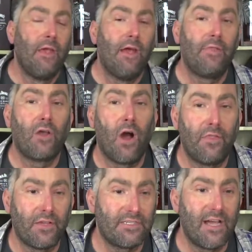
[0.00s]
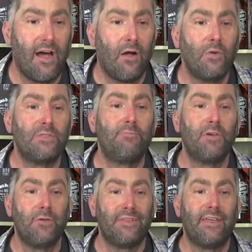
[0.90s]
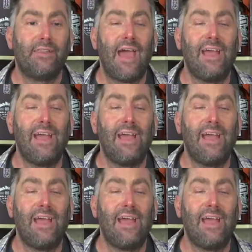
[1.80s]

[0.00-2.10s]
in the Gothic style was built in